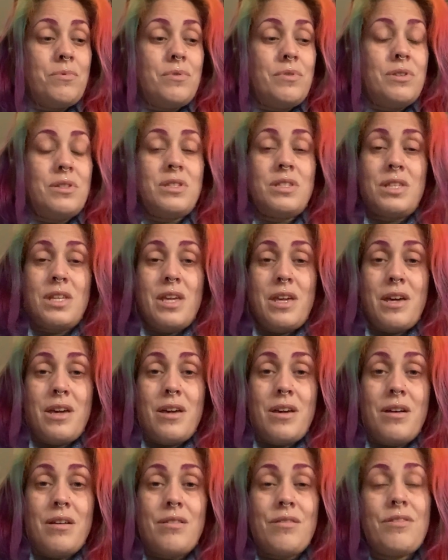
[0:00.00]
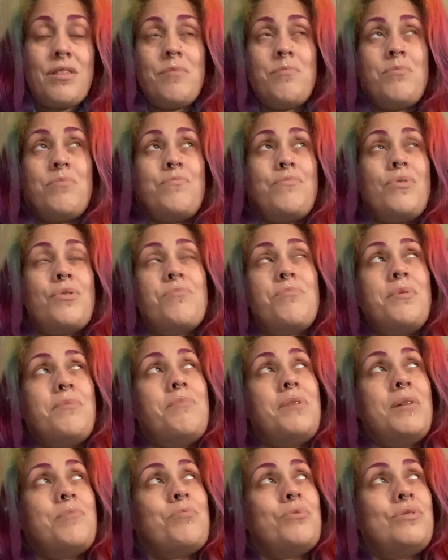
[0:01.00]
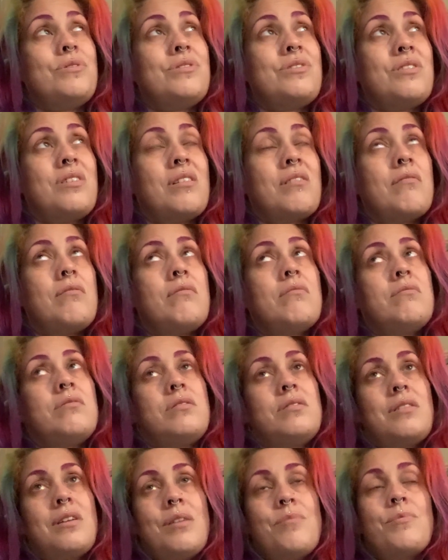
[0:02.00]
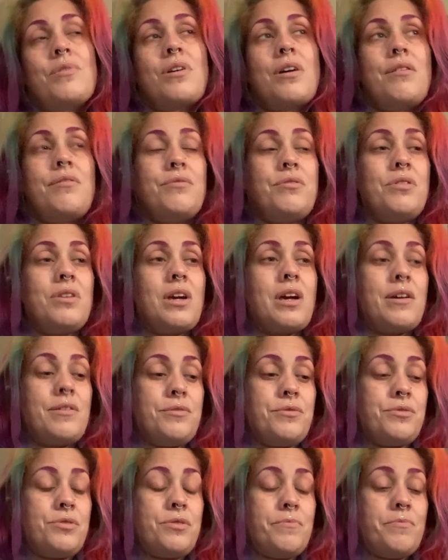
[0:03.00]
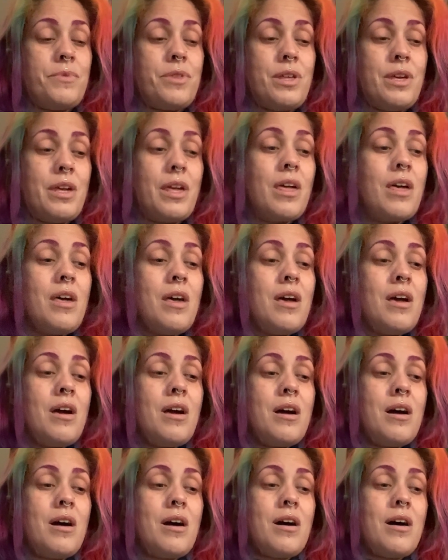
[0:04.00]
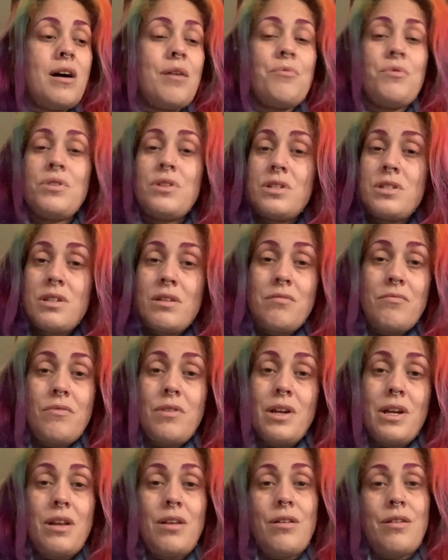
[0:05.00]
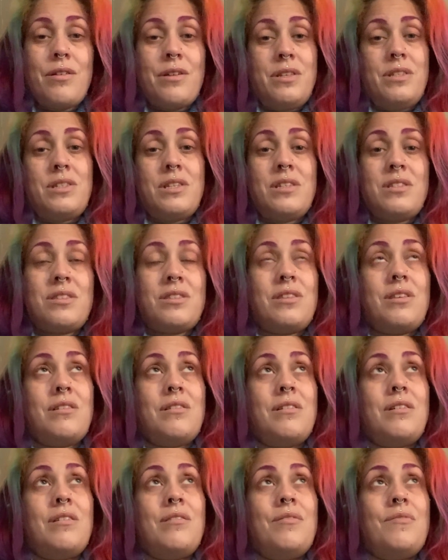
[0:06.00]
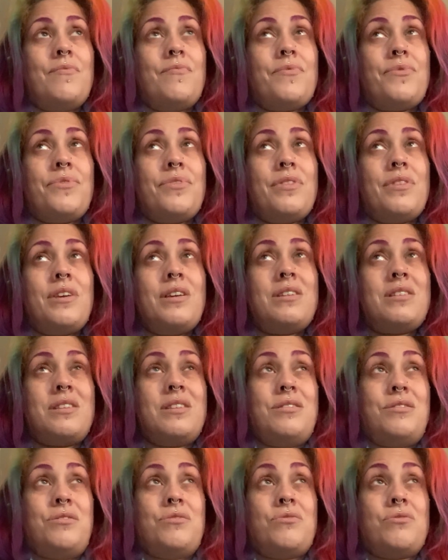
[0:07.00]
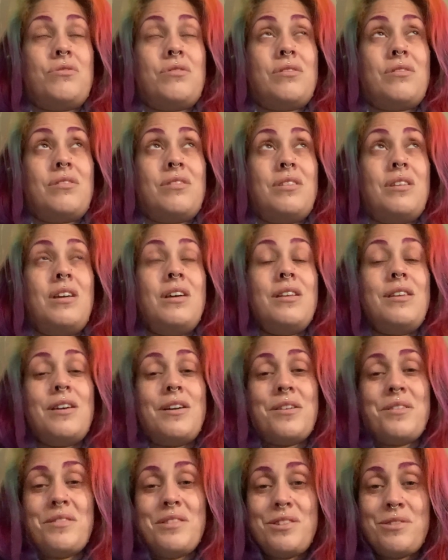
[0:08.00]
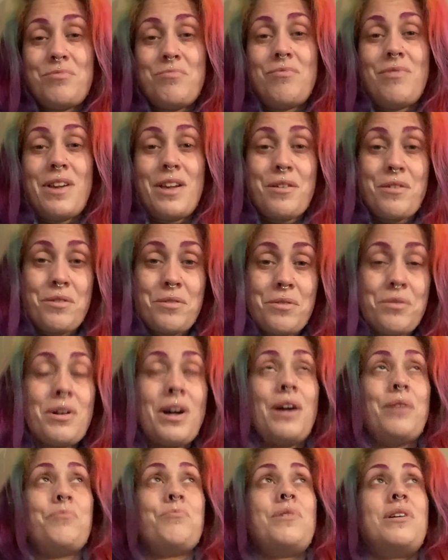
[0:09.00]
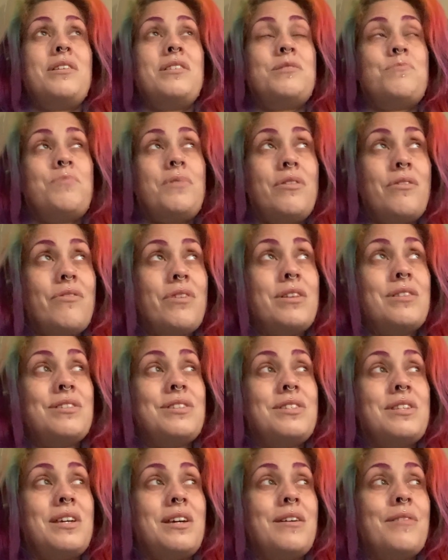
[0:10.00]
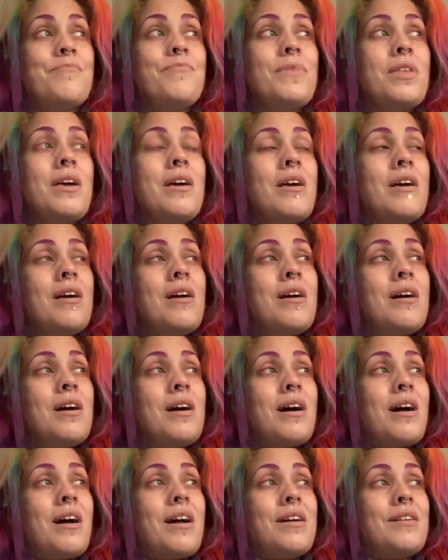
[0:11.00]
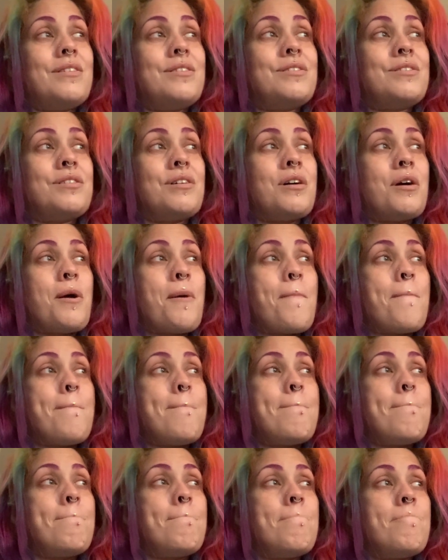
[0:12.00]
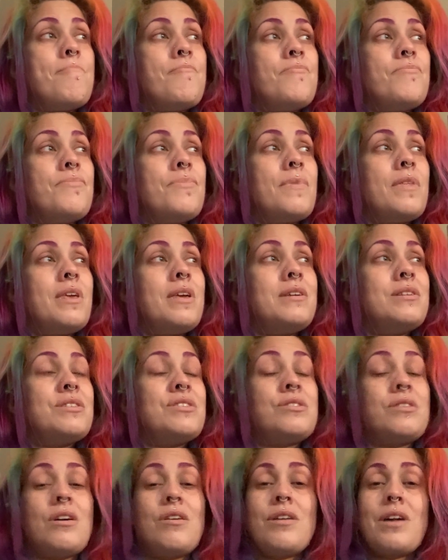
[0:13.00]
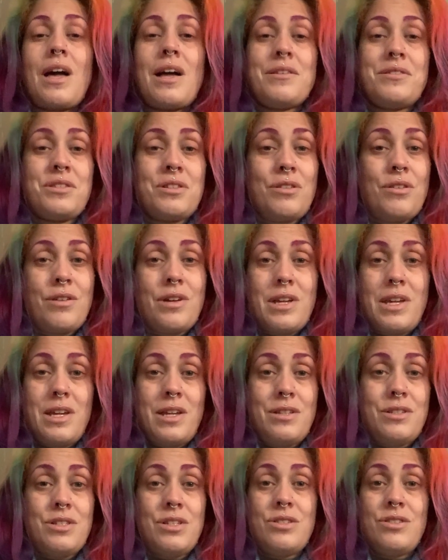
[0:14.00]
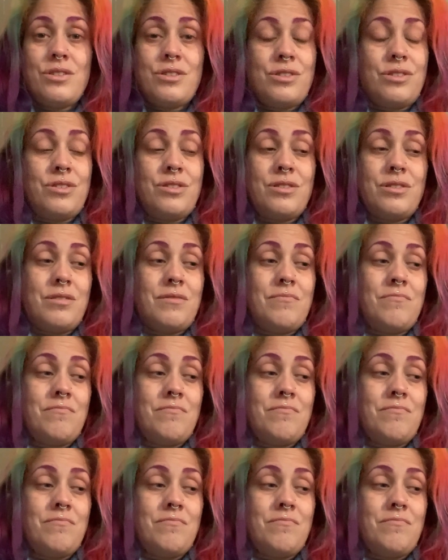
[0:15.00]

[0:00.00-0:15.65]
see it, and I think probably people just think, oh, it's Tamil going on again or something, and what they don't realise is that this is, it's real, and we experience it, and it's so gaslighty to just,